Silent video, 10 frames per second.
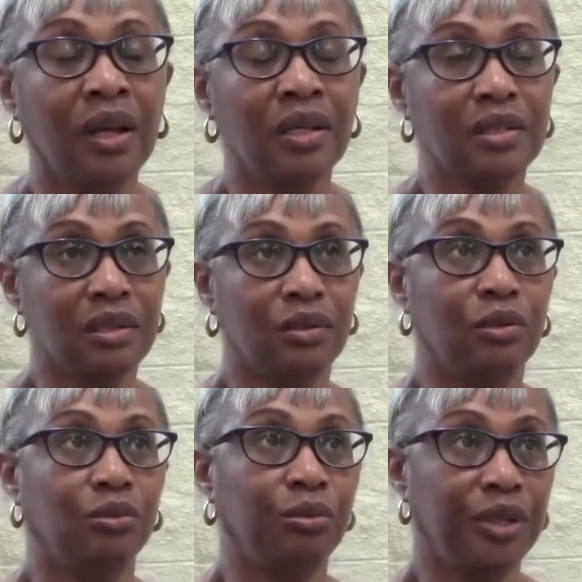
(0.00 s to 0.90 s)

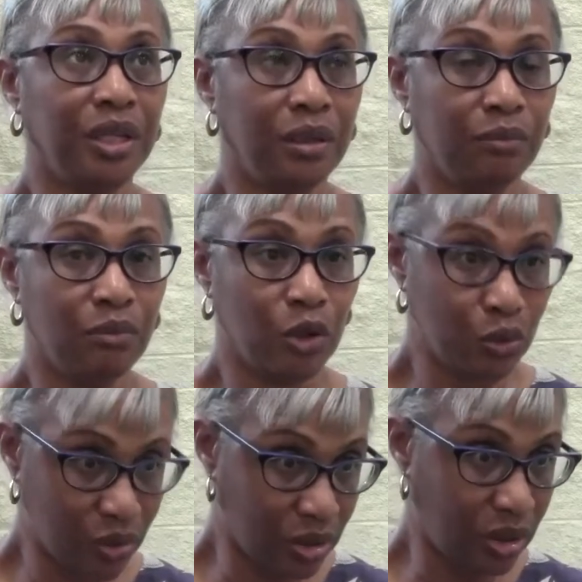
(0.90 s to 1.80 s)
So we
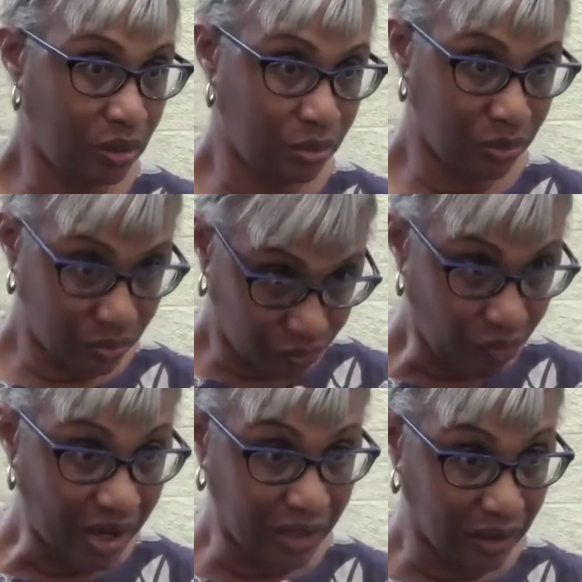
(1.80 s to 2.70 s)
mostly was
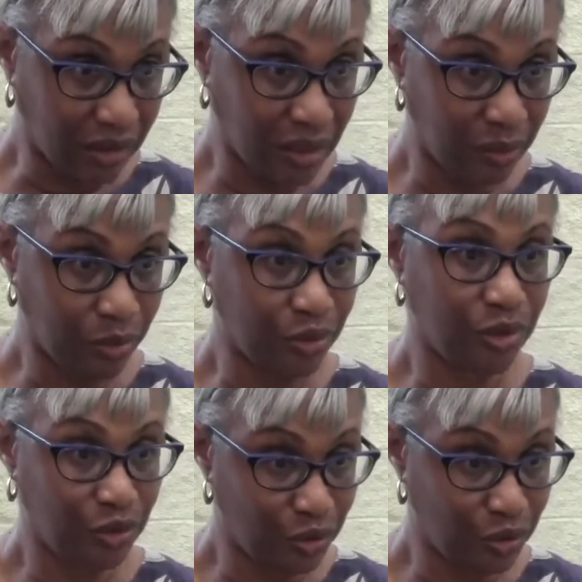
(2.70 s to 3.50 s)
right in the neighborhood.